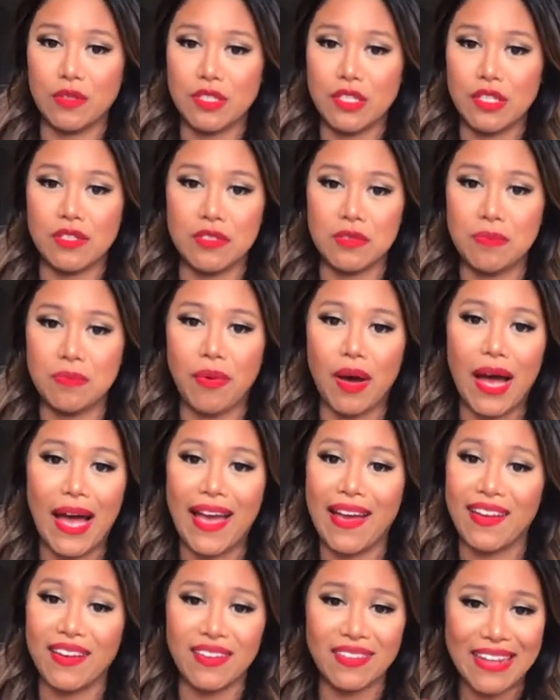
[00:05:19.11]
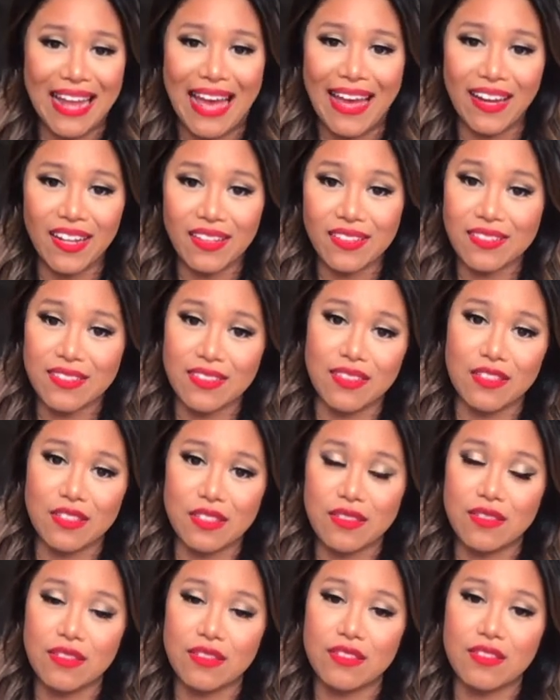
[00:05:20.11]
You can just buy it and add it to
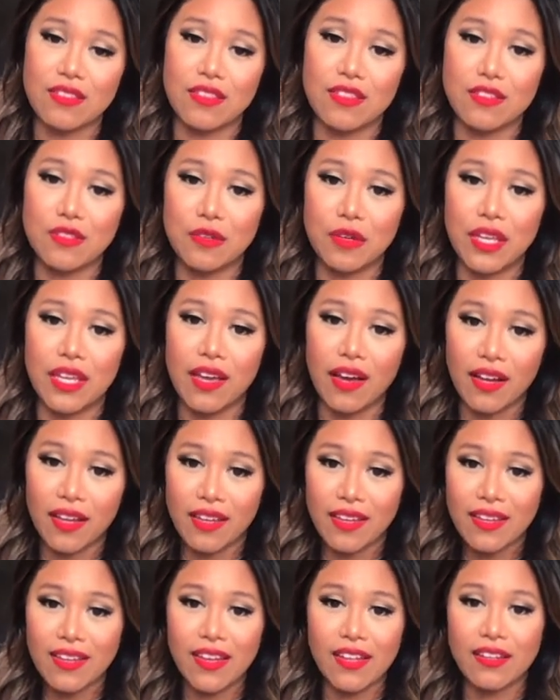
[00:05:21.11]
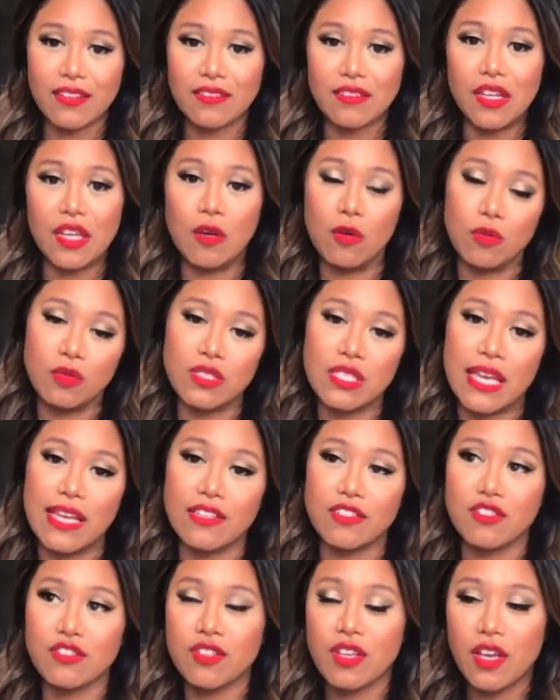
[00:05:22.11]
the sukiyaki, and it will
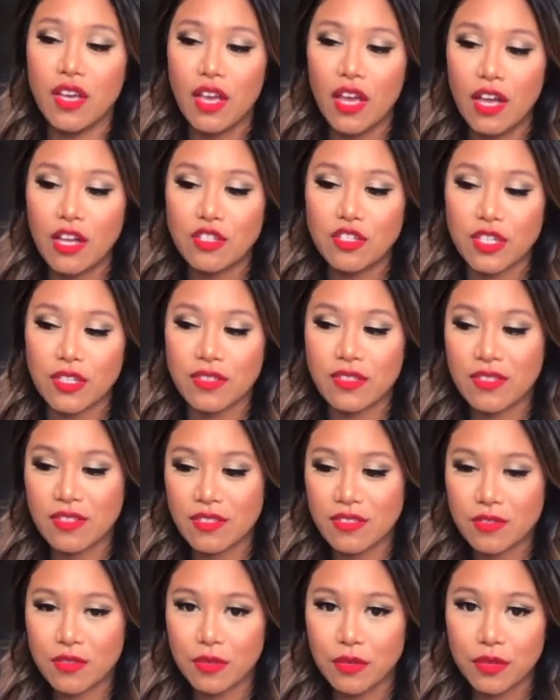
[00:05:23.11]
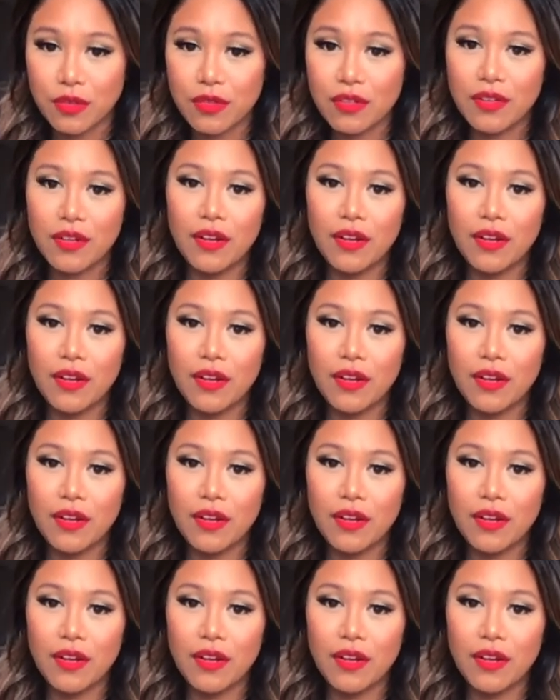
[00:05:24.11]
taste just as good.